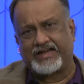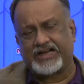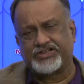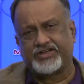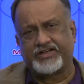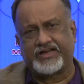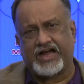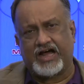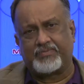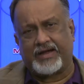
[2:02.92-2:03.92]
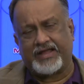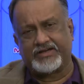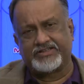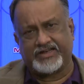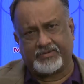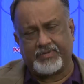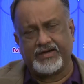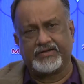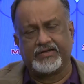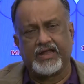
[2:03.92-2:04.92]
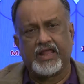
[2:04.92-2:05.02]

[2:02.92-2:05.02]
luxury car buyer segment,